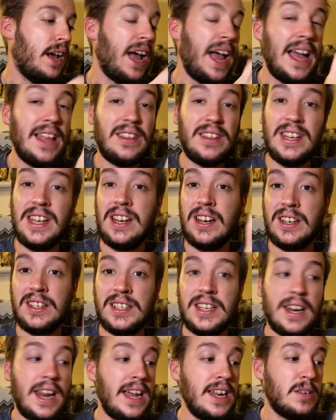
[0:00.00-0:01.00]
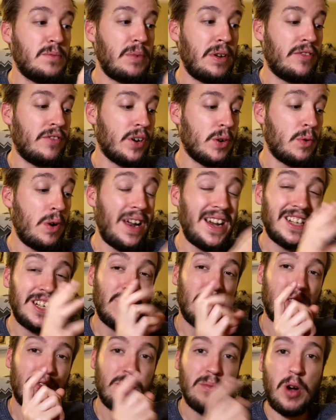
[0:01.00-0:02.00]
I said, I had this beer for a little while. I actually got
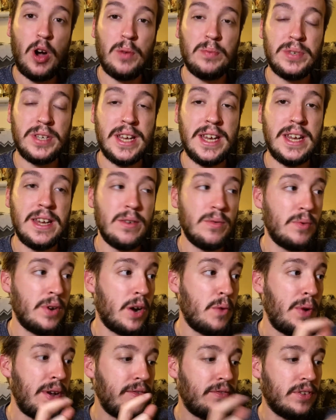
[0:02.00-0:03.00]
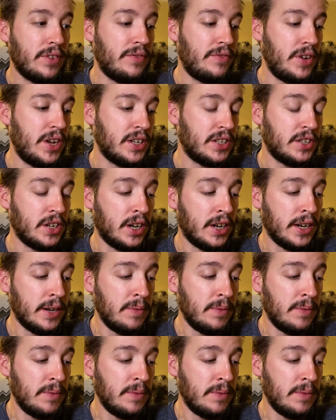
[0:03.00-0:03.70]
it from Hop City when I went for the first time